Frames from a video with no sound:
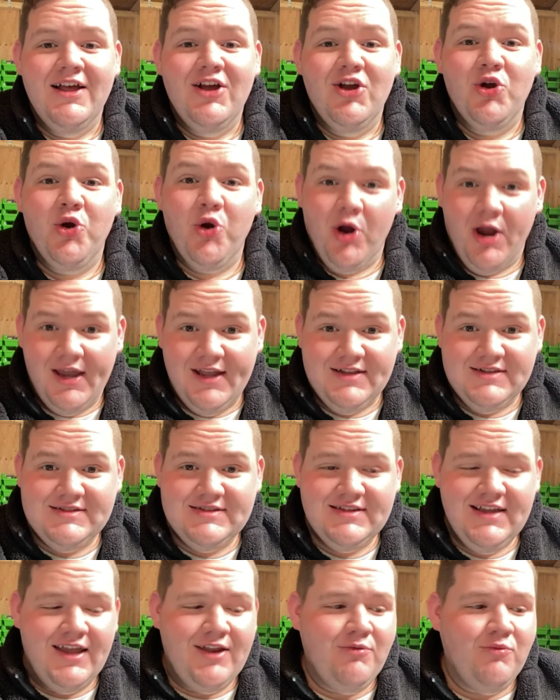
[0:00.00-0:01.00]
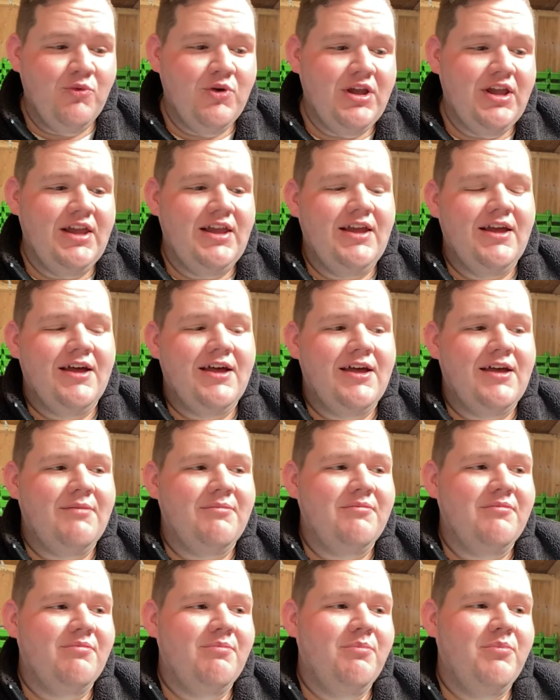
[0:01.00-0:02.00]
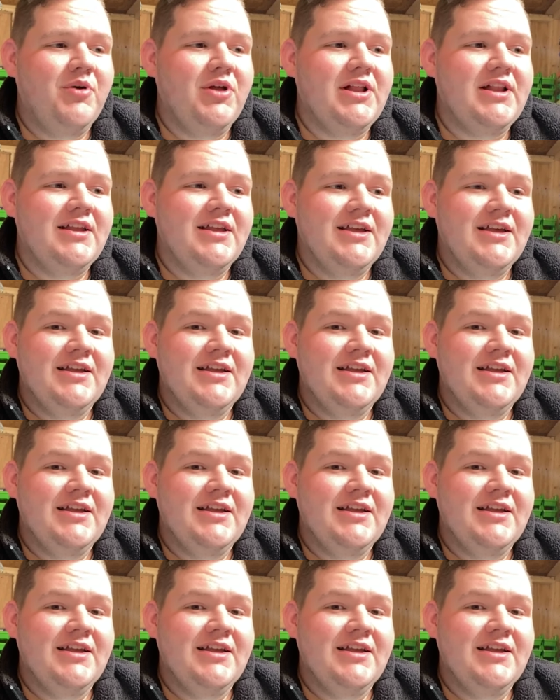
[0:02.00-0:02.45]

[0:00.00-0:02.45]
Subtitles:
crates, and we put,